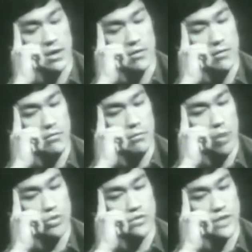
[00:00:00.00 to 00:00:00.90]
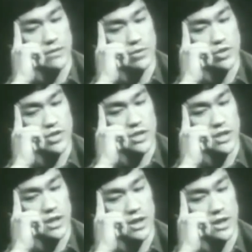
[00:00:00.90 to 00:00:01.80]
most of them, you see,
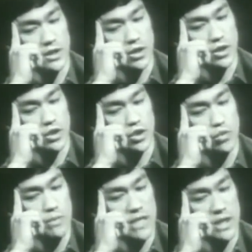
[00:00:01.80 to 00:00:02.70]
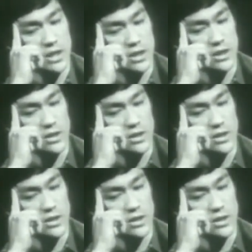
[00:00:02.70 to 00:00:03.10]
to me,